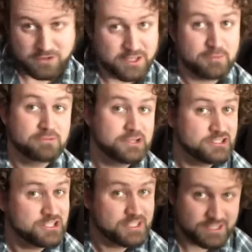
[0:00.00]
really
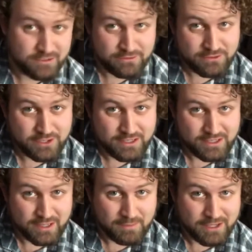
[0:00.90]
appreciative
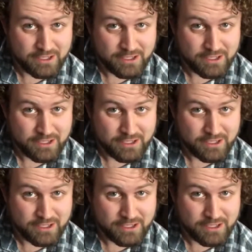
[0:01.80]
that my